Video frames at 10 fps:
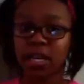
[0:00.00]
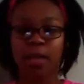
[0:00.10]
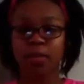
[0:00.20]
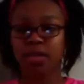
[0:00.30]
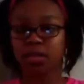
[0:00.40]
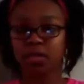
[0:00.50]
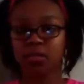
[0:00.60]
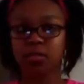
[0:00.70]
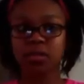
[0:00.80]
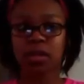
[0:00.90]
I
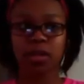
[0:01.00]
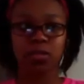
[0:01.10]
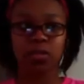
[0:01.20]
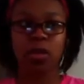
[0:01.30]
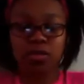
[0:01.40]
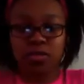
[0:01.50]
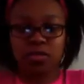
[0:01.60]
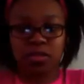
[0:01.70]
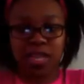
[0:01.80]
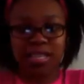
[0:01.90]
basically was like,
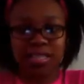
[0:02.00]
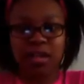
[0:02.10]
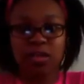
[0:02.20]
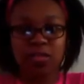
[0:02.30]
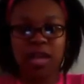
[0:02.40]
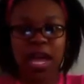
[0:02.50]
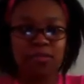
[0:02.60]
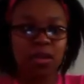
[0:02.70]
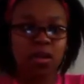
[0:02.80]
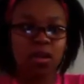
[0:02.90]
there's that
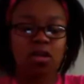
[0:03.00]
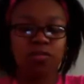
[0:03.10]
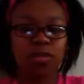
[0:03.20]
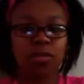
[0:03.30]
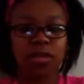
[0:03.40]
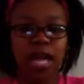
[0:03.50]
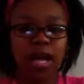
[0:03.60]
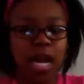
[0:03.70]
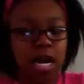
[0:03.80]
stereotype that all of you are allowed.